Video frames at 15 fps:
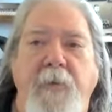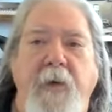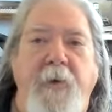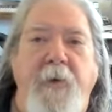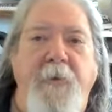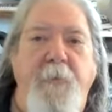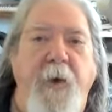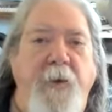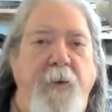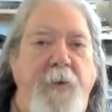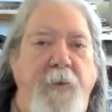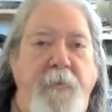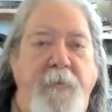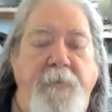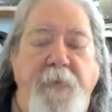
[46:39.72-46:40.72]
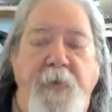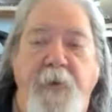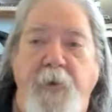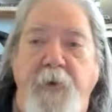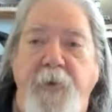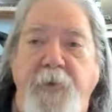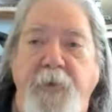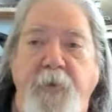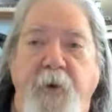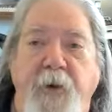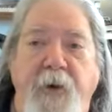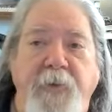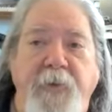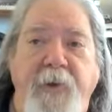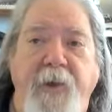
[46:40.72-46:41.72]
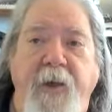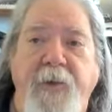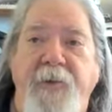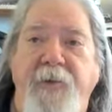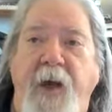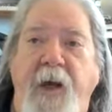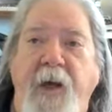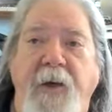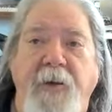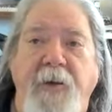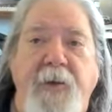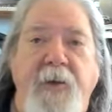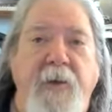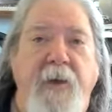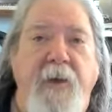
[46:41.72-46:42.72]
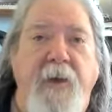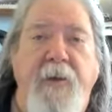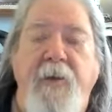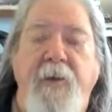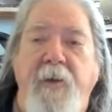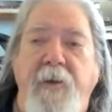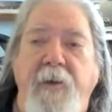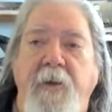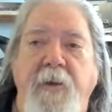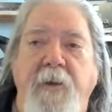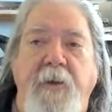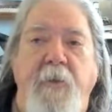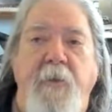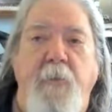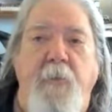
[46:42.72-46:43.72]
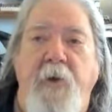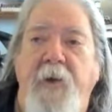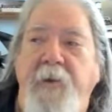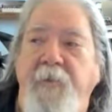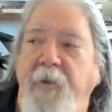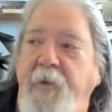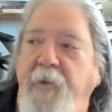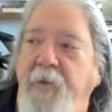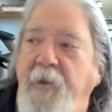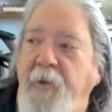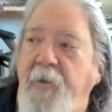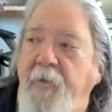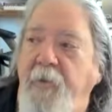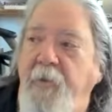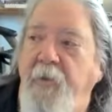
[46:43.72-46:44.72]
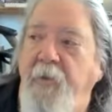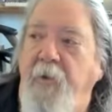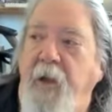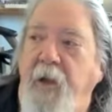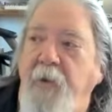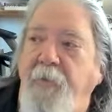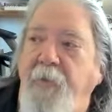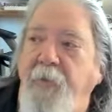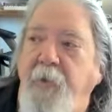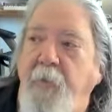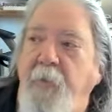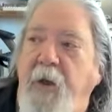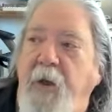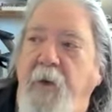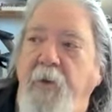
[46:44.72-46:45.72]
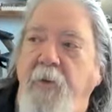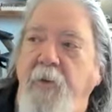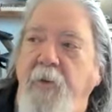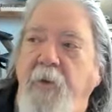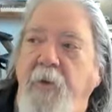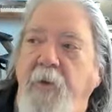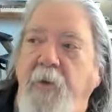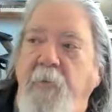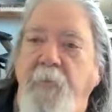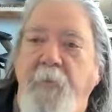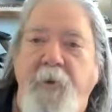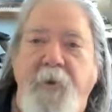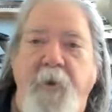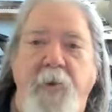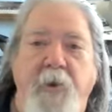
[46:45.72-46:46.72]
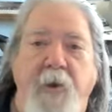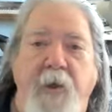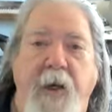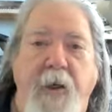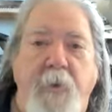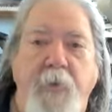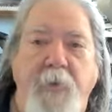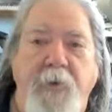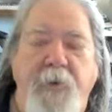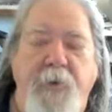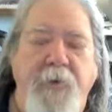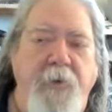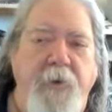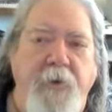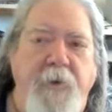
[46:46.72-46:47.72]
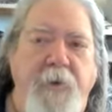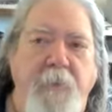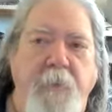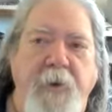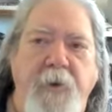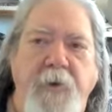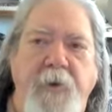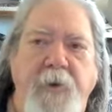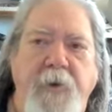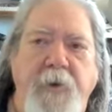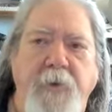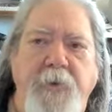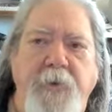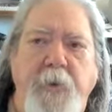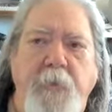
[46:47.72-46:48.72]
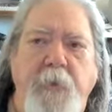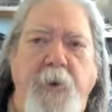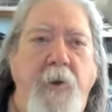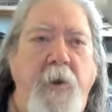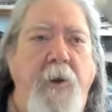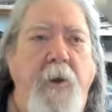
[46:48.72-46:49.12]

it's better than fear and stress and anxiety and believing that your life is about material acquisition and being a consumer.